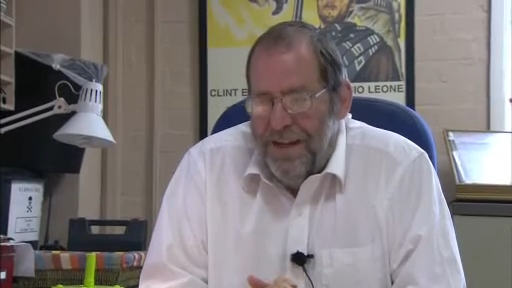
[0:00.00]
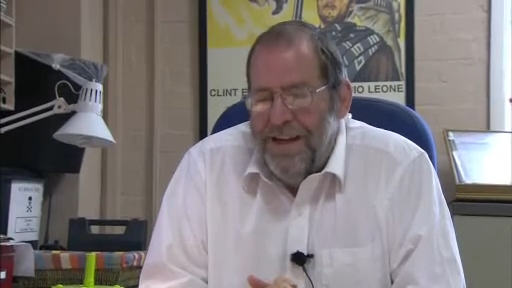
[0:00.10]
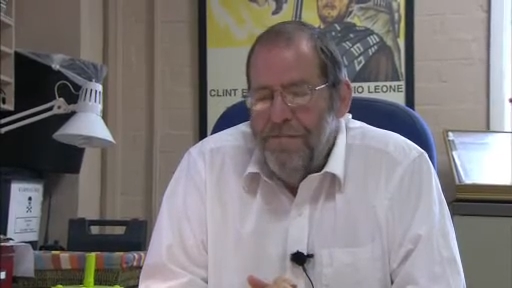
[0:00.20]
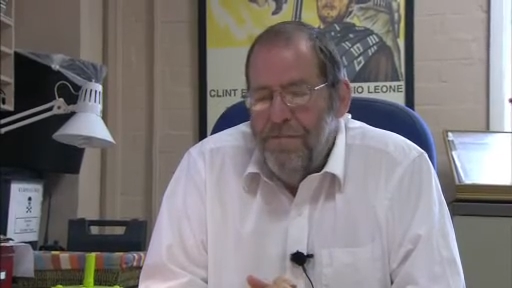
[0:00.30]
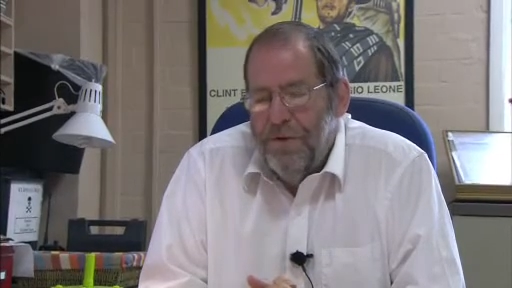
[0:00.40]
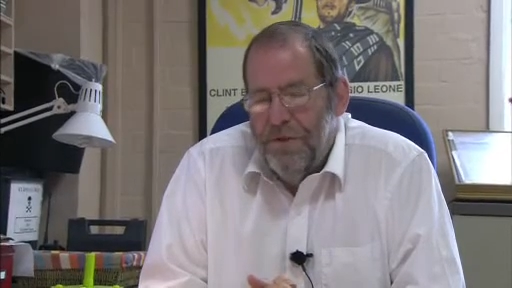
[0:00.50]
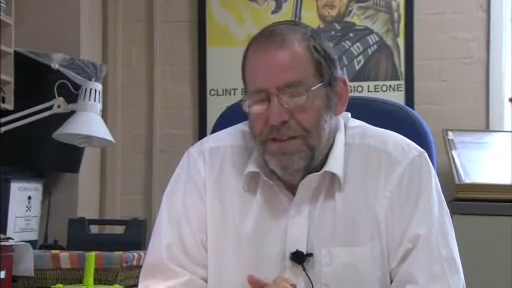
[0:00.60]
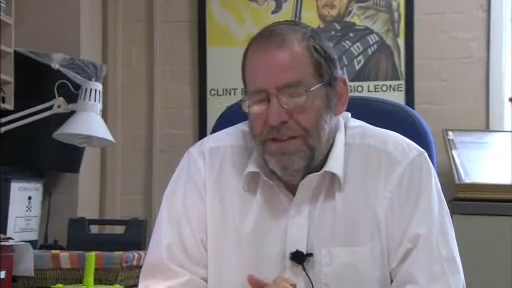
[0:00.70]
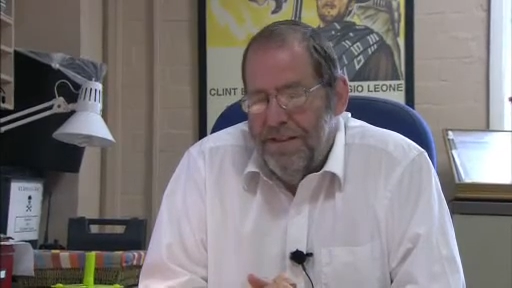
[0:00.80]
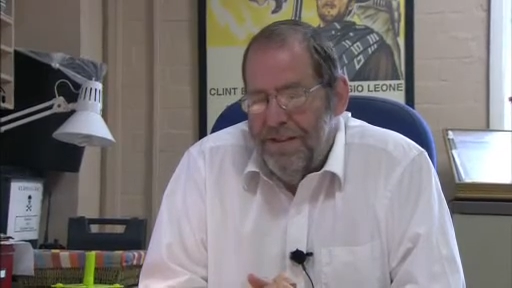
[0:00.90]
an
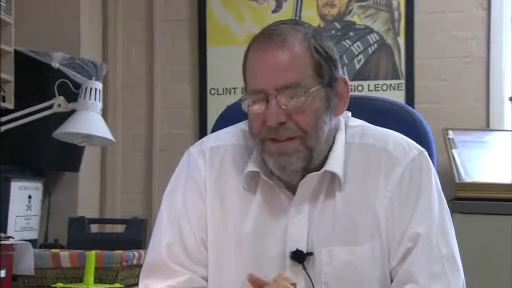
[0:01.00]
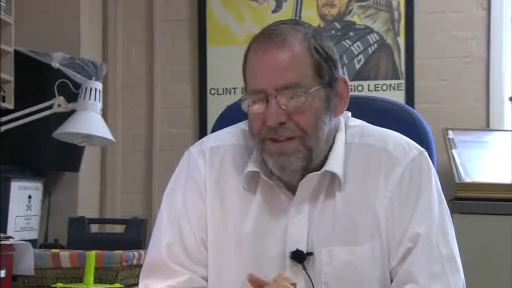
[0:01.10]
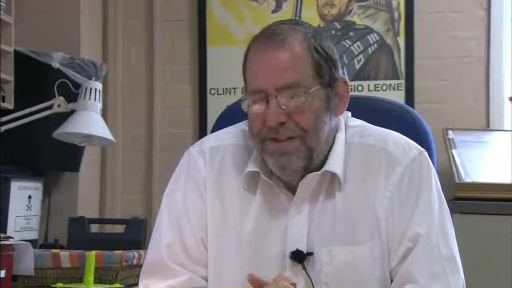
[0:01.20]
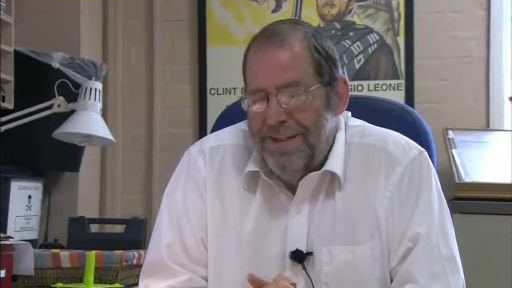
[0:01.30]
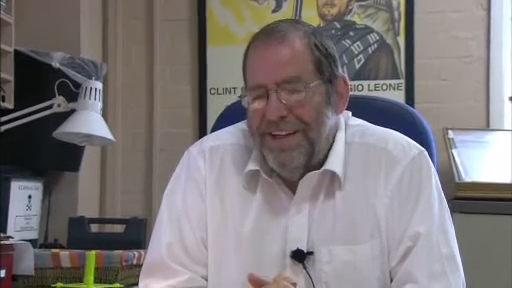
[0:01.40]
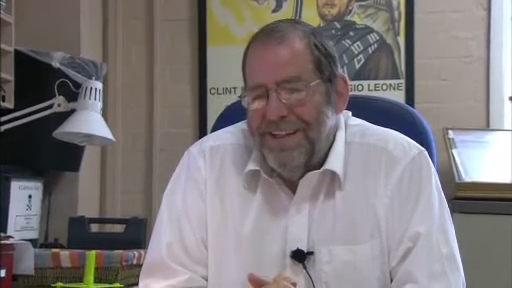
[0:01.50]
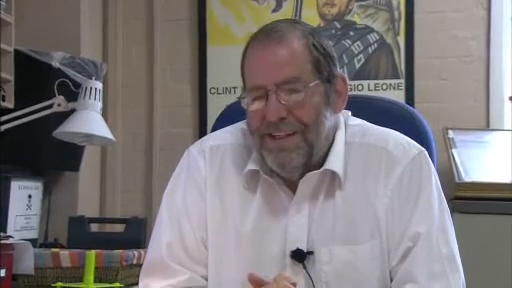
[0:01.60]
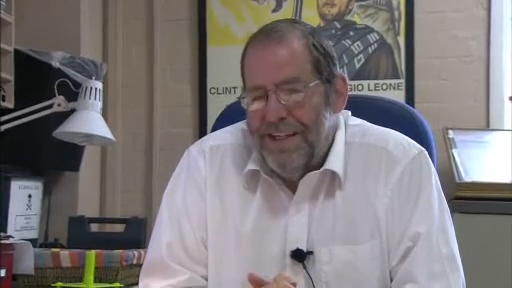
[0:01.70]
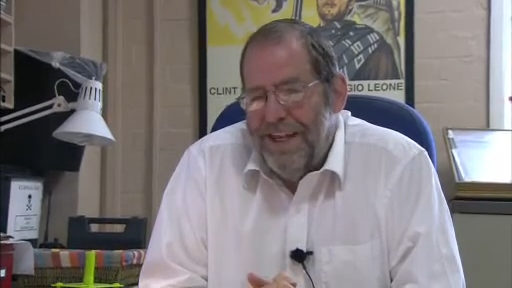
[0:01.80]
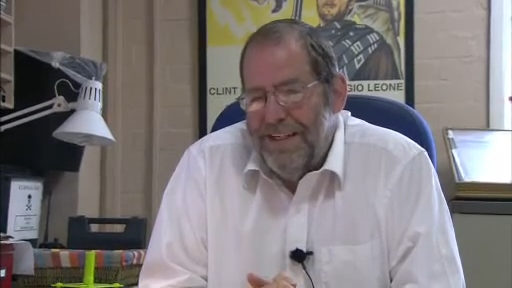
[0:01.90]
input, uh, uh it
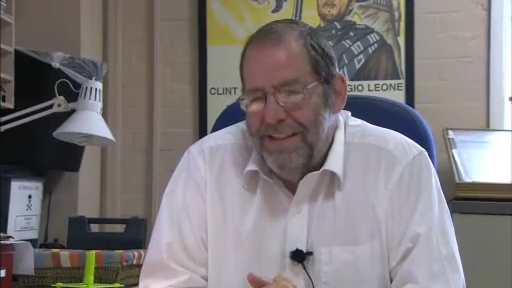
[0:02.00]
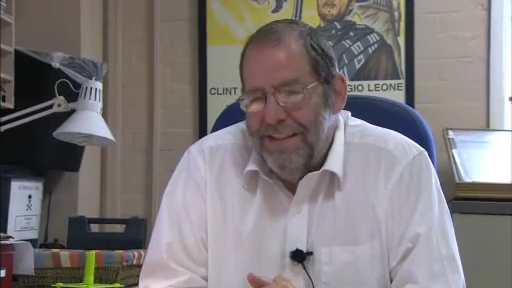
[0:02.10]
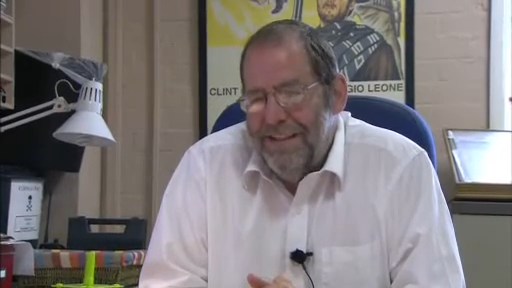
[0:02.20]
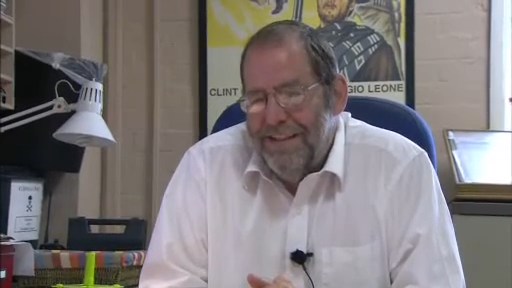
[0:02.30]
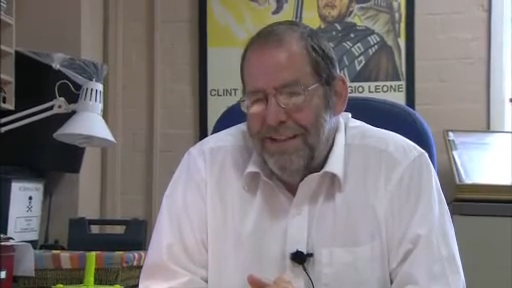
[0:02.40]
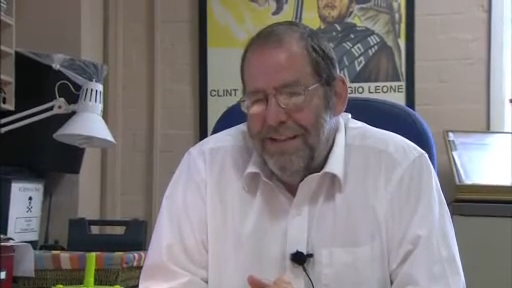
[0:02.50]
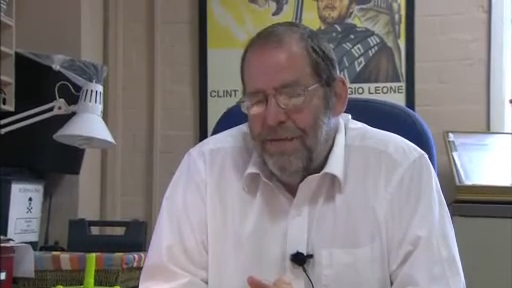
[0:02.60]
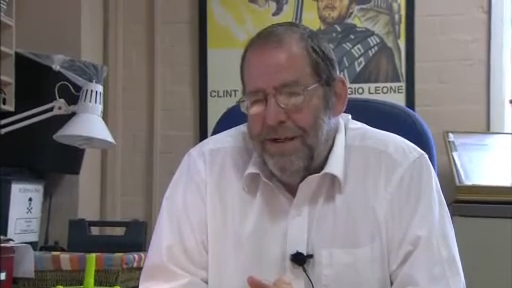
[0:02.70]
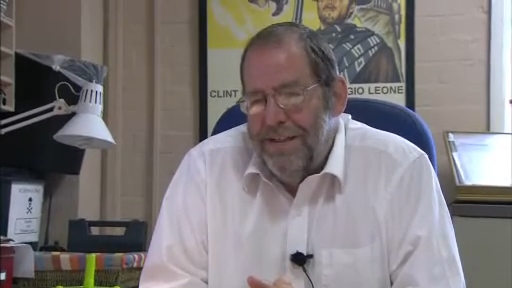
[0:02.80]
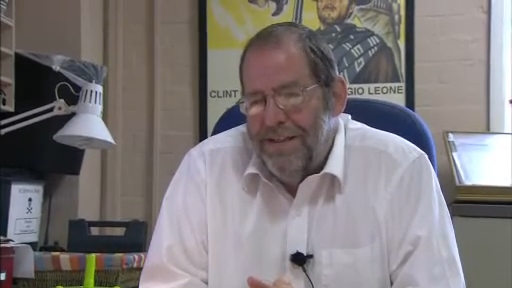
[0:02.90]
instigated an, an
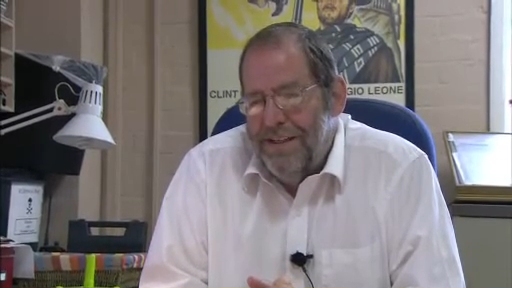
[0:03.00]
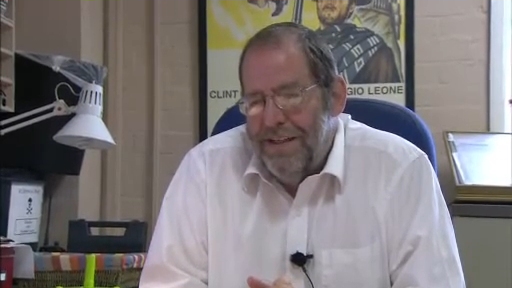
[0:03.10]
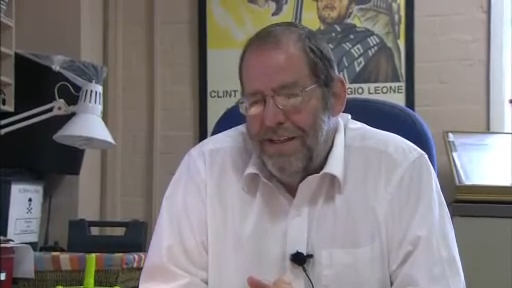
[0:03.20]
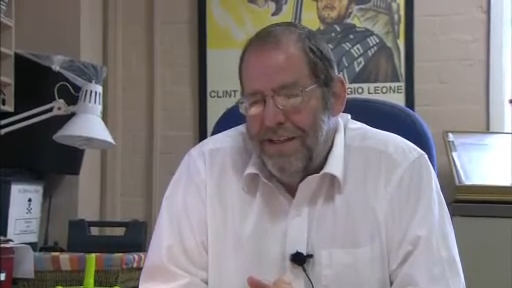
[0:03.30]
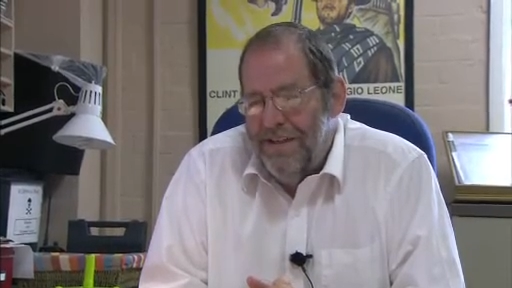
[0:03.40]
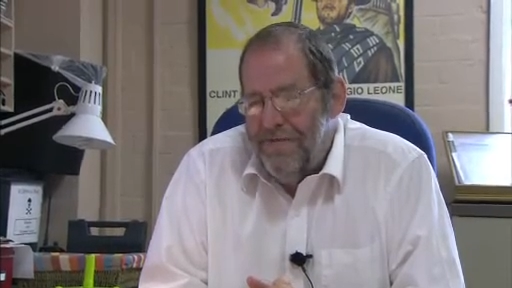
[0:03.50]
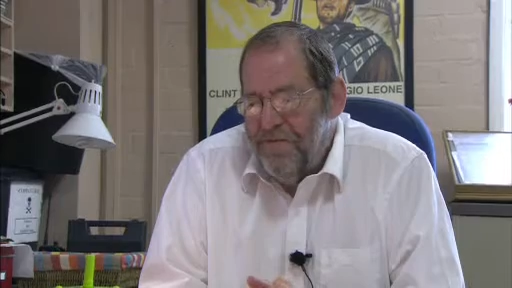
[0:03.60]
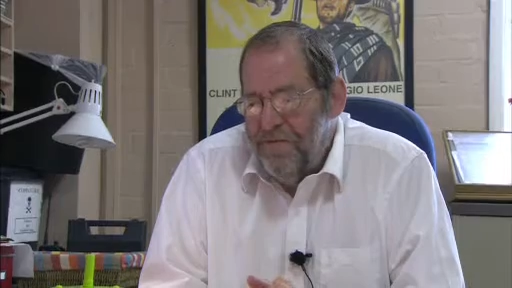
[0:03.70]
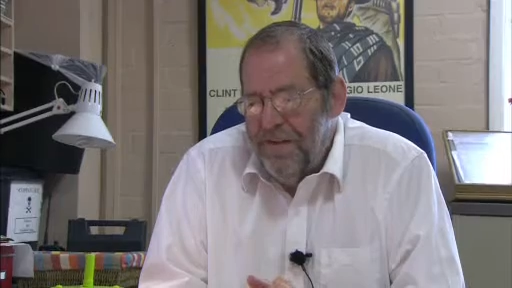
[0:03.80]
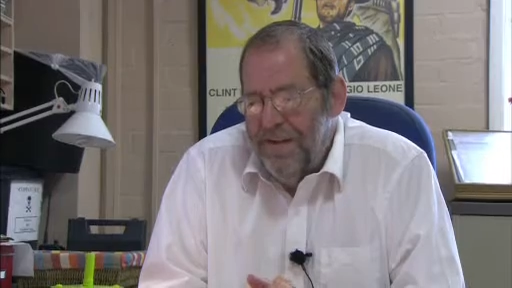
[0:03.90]
immediacy, uh,
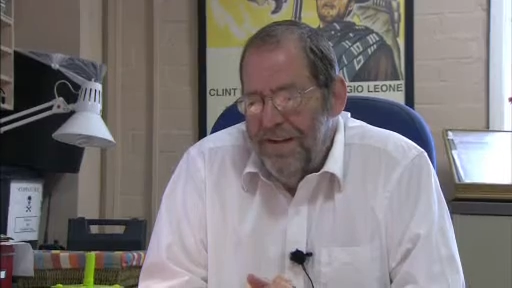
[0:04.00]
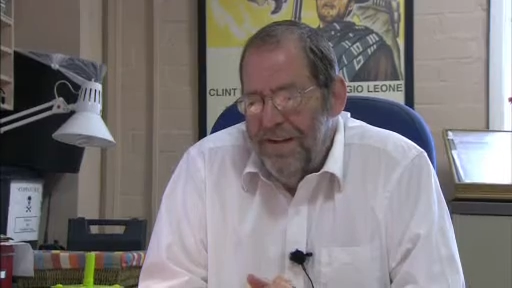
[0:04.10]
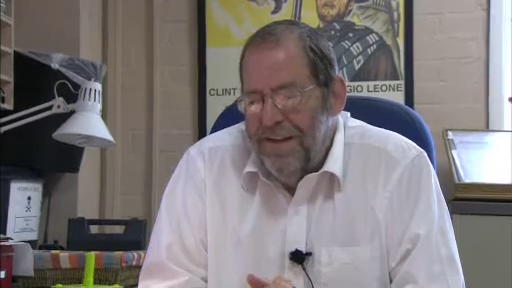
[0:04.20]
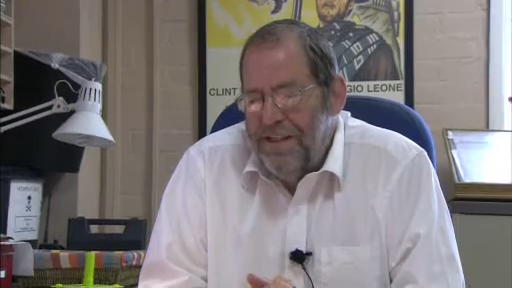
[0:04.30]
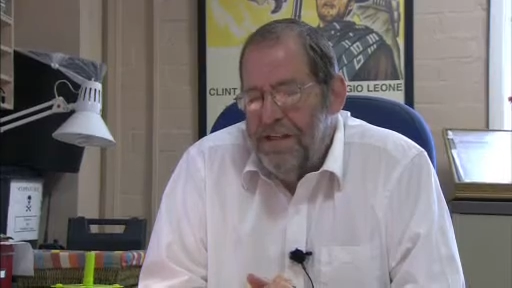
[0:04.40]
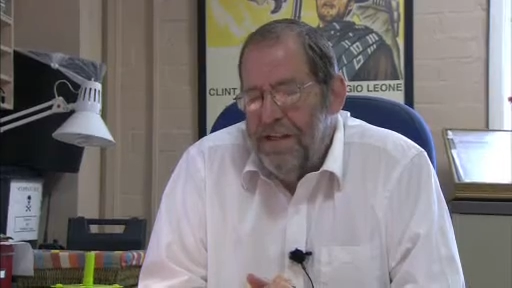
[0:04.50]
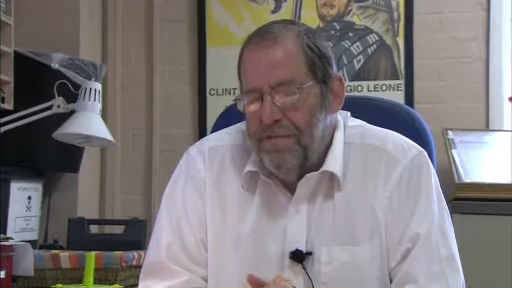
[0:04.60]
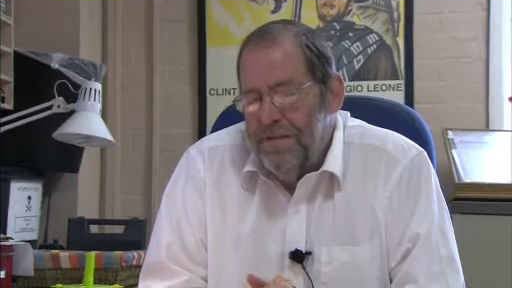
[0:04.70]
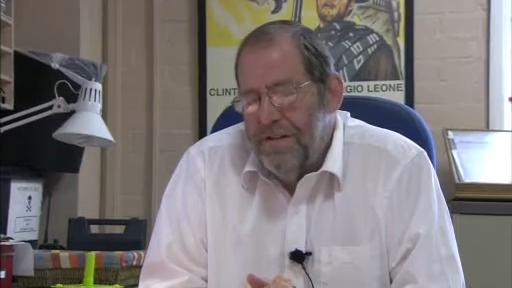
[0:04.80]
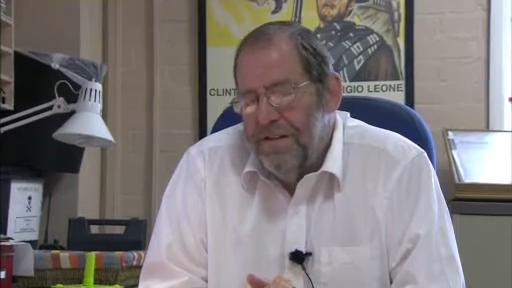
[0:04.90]
an
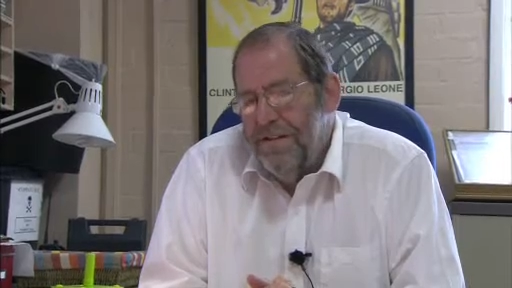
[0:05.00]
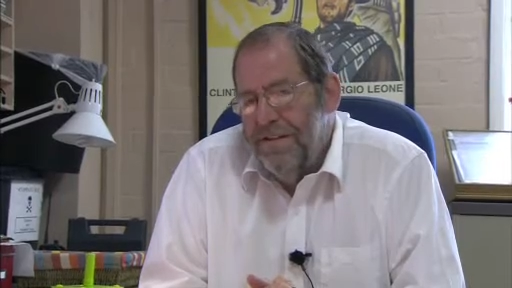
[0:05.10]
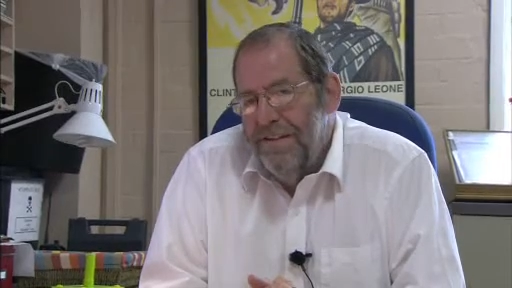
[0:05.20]
excitement,